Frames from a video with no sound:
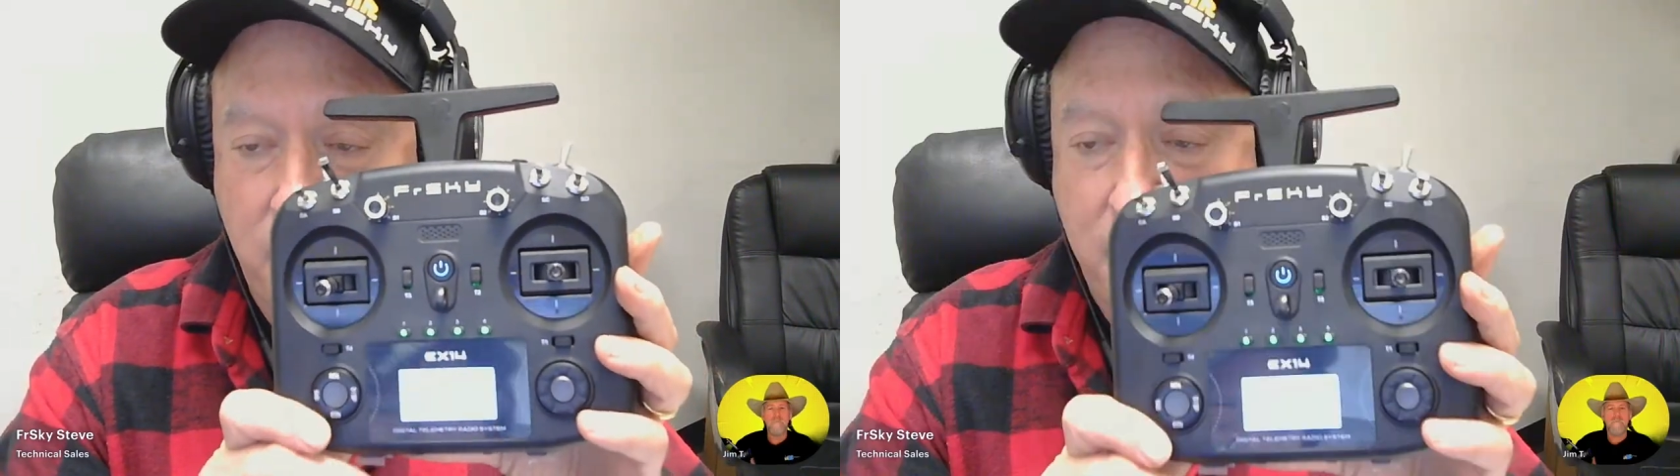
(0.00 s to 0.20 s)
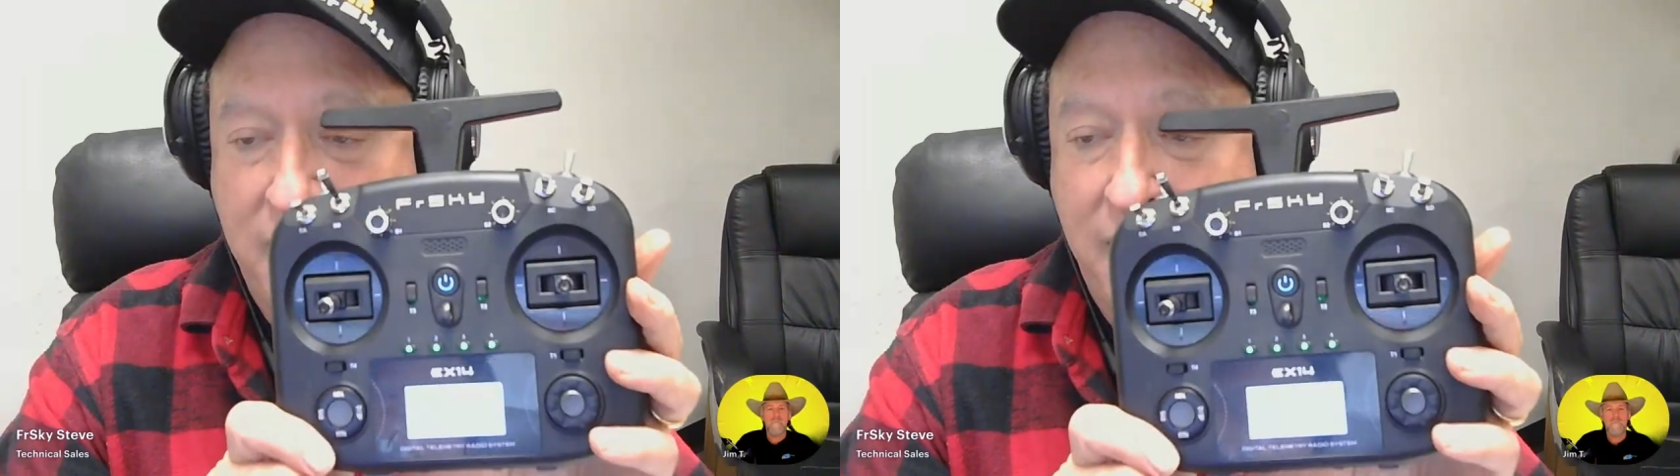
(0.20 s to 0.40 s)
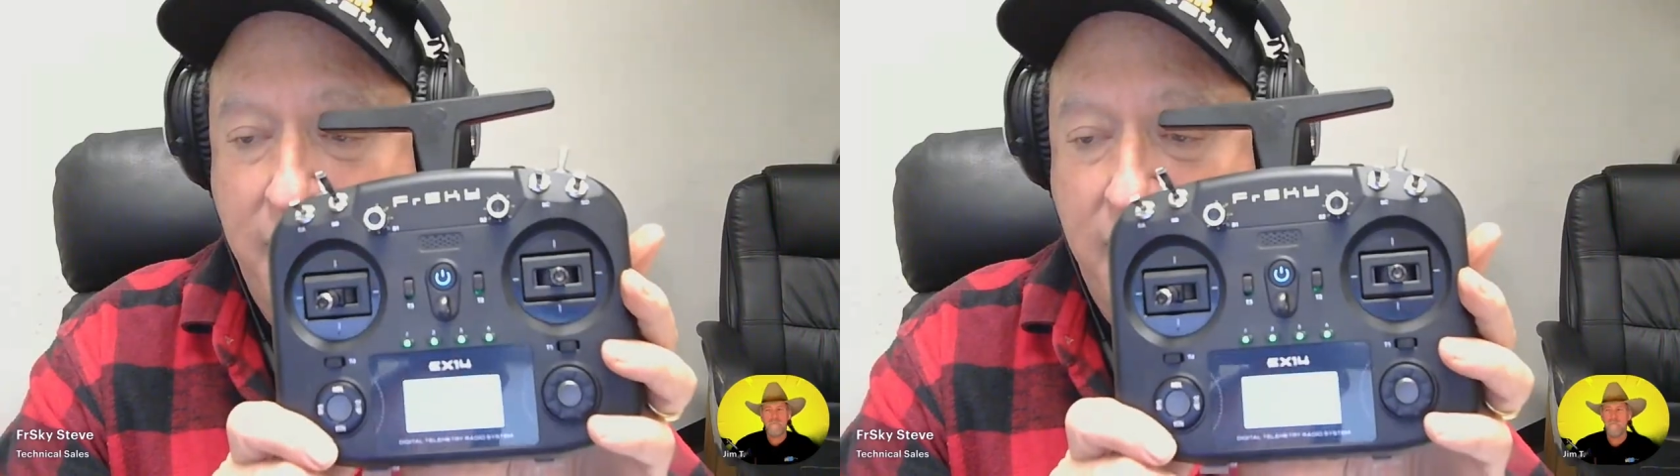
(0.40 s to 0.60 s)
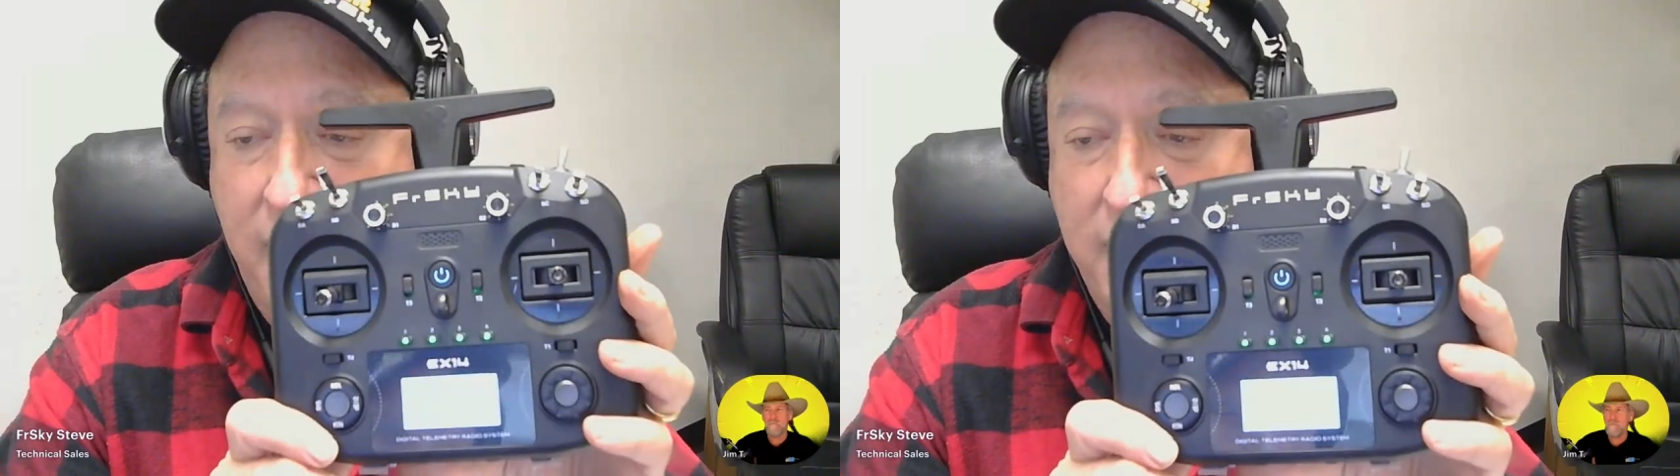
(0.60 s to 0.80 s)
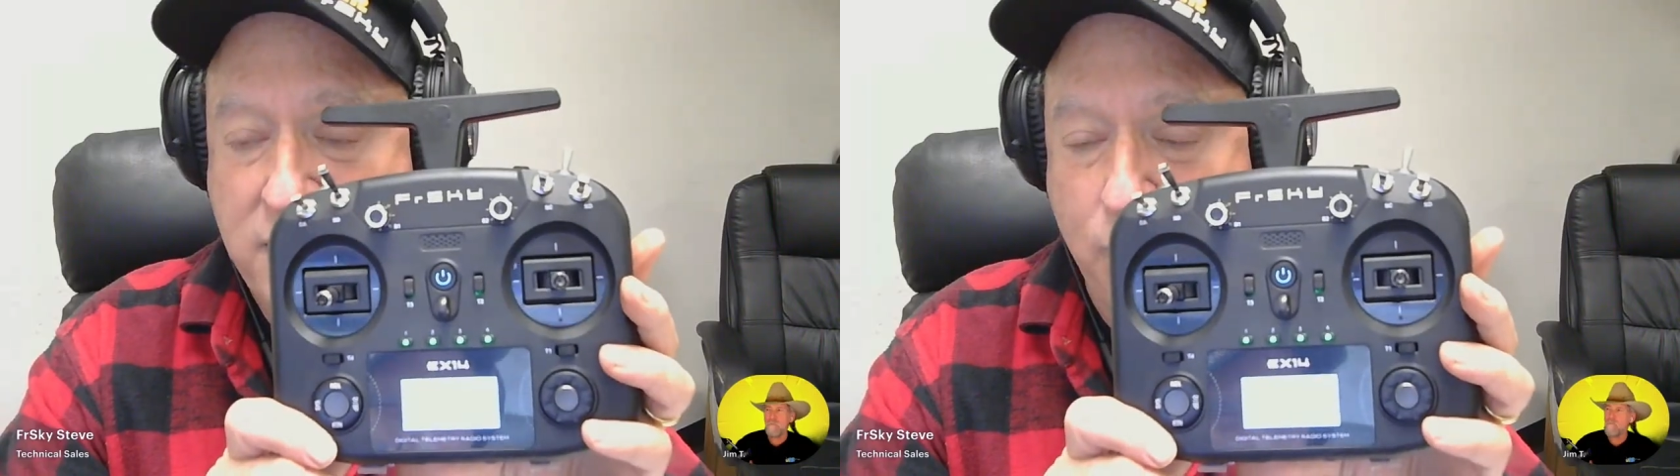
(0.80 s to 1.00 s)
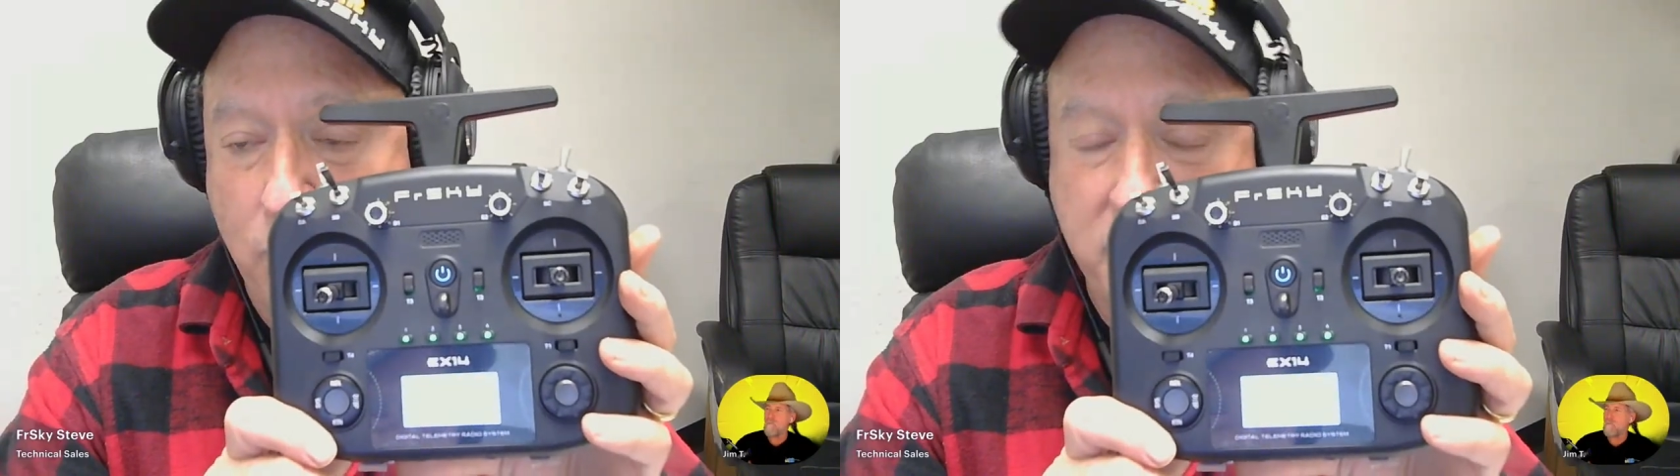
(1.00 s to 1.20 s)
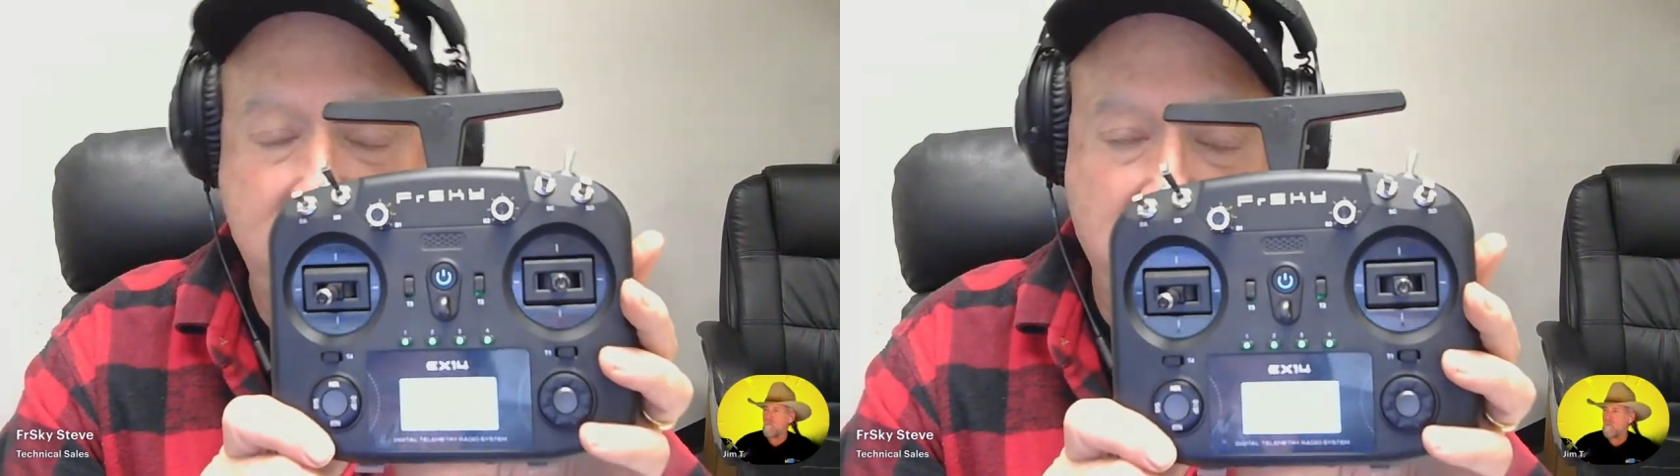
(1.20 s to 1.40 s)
the x14